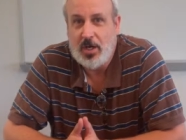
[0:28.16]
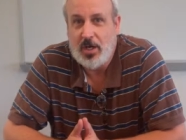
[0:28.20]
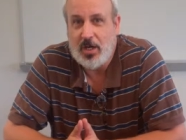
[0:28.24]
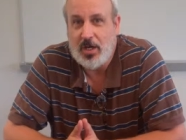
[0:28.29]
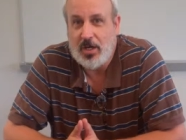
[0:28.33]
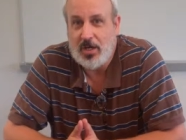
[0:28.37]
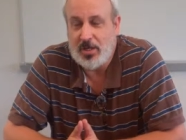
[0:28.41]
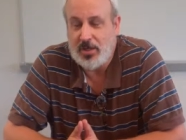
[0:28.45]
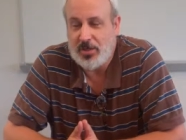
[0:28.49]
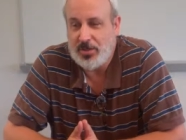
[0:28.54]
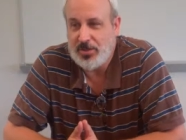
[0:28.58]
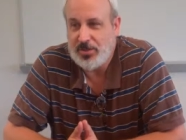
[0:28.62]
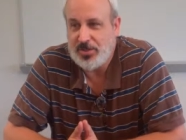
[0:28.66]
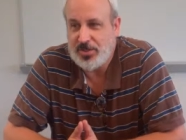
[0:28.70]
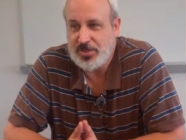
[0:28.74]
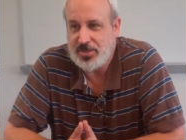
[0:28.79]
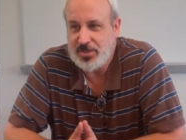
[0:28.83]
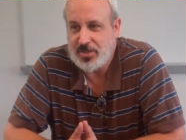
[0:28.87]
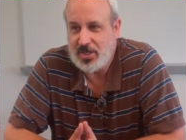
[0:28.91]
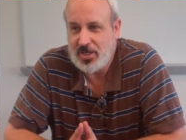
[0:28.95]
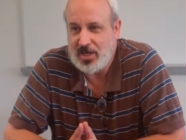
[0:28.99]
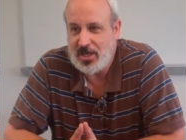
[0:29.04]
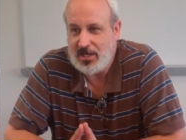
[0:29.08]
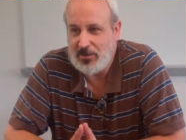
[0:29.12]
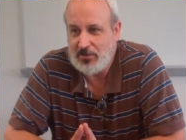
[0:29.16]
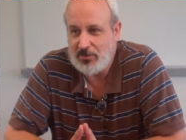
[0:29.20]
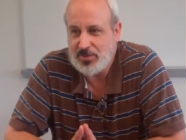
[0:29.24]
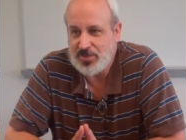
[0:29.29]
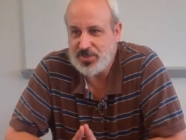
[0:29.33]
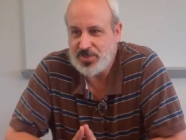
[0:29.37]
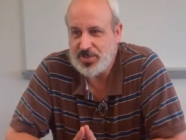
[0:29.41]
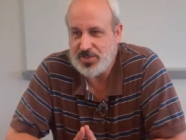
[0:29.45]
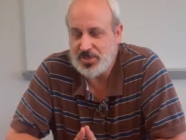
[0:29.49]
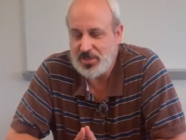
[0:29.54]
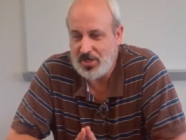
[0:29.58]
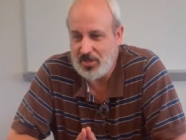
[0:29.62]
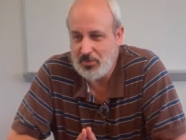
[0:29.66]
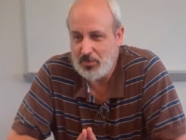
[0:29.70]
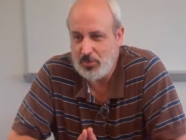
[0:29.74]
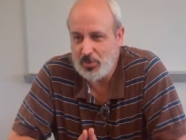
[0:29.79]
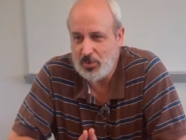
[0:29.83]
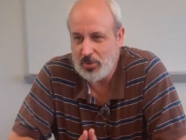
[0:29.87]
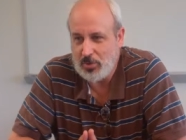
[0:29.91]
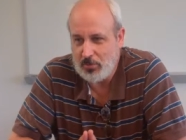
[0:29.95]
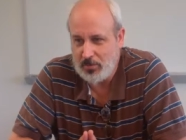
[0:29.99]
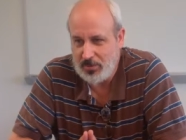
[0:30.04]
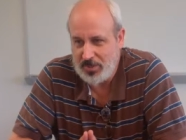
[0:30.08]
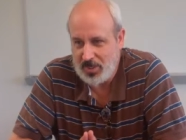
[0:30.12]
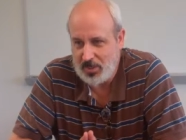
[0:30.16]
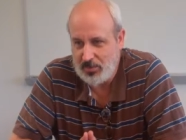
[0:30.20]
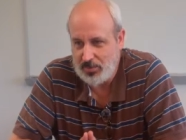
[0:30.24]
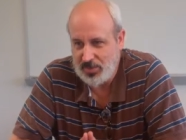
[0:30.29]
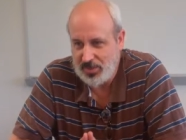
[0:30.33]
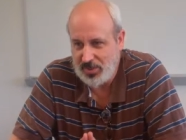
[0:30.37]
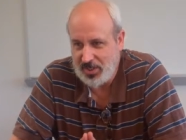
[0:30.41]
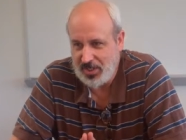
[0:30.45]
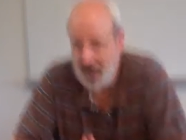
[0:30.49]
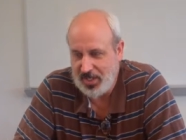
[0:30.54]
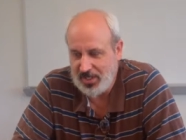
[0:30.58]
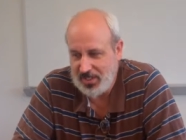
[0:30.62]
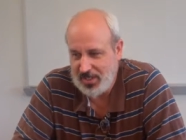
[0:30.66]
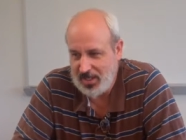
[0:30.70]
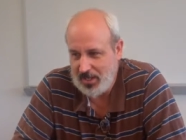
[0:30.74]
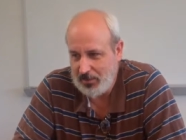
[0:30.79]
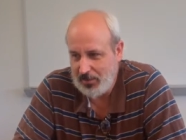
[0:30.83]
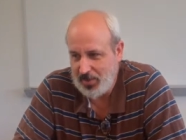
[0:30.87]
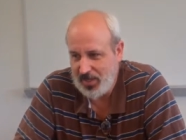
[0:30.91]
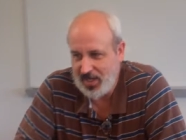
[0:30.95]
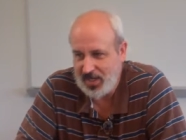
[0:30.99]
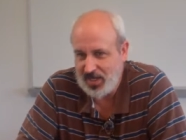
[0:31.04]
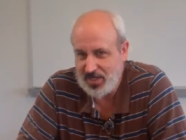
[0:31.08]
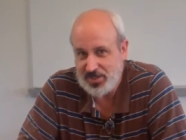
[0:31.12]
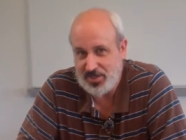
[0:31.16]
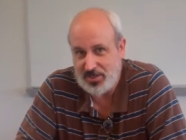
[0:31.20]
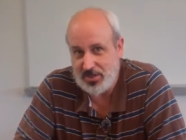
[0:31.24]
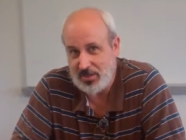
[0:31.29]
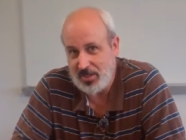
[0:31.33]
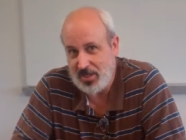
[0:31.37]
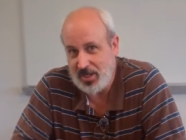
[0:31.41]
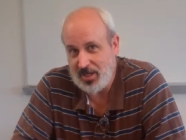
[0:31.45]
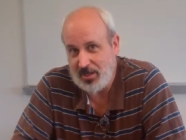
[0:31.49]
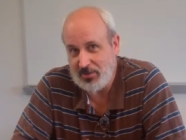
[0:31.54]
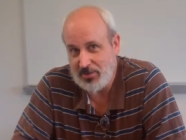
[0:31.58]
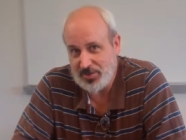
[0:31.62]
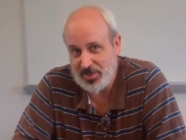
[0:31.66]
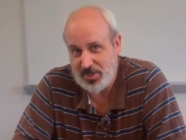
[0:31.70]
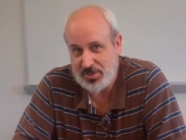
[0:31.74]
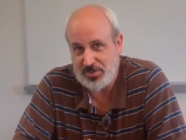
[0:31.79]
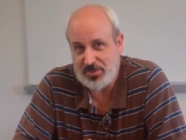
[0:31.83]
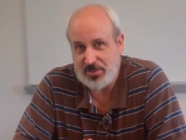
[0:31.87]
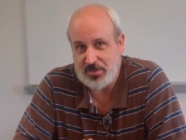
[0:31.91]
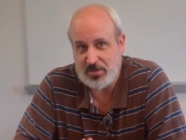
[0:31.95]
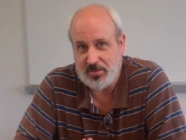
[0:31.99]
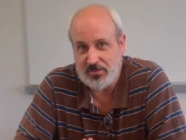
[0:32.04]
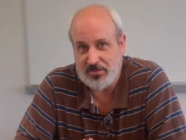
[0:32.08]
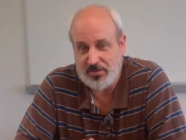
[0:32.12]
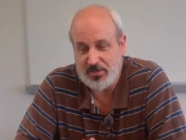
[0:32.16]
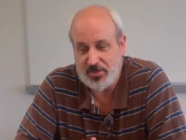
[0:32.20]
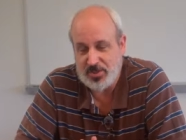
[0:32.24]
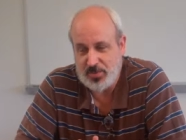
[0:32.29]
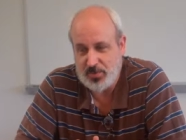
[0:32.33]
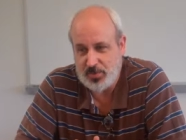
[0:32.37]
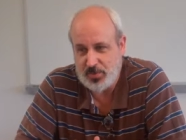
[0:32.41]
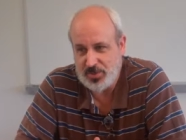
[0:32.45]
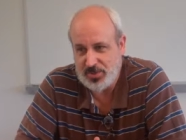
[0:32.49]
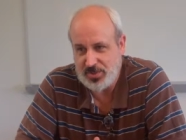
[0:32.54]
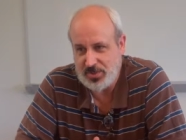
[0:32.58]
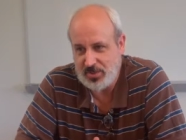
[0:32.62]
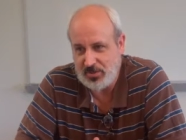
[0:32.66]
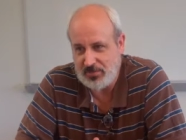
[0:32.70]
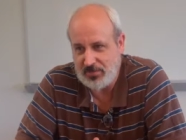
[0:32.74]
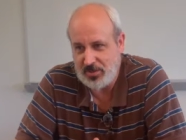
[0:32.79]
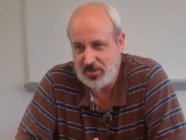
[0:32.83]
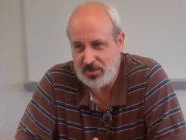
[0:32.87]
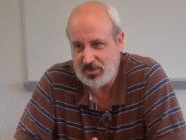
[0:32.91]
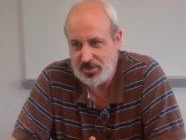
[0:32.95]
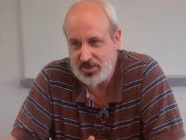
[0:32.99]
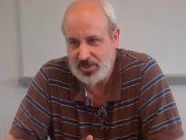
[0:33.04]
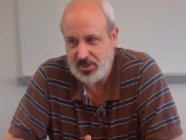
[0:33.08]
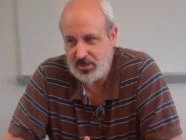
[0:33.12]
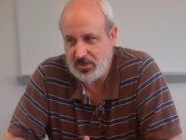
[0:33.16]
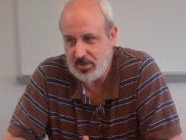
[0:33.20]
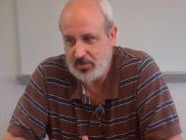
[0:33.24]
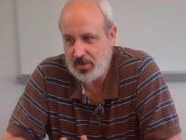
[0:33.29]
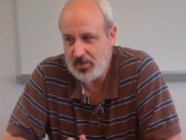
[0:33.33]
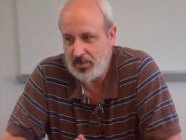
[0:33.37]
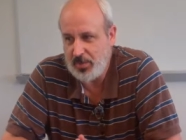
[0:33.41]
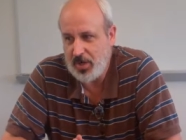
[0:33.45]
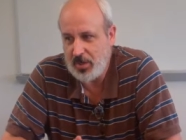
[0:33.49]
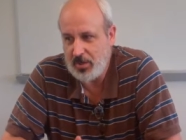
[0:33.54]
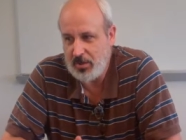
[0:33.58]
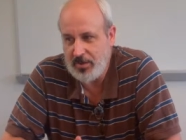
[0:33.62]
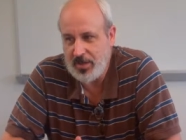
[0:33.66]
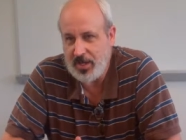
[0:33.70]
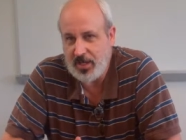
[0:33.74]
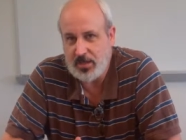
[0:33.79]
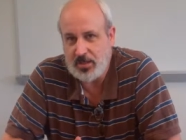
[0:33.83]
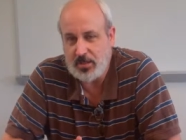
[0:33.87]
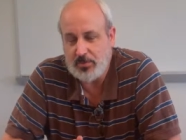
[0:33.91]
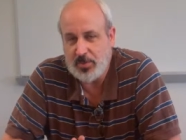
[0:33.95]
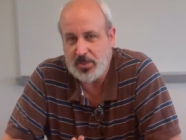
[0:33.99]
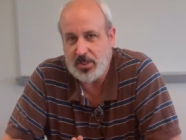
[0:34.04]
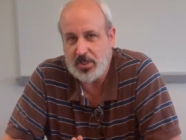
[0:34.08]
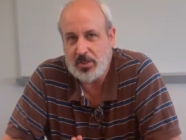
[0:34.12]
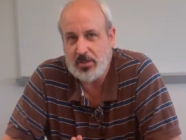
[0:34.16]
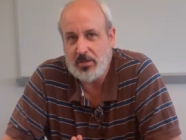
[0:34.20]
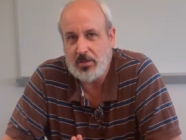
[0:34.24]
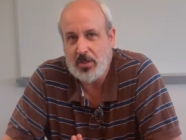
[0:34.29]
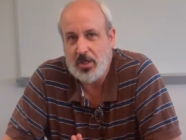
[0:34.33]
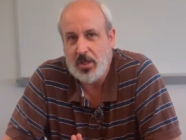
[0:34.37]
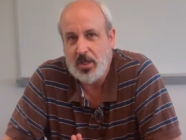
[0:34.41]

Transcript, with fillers: and I was on board with helping to get that passed and then I was also the first person to volunteer to be part of that committee.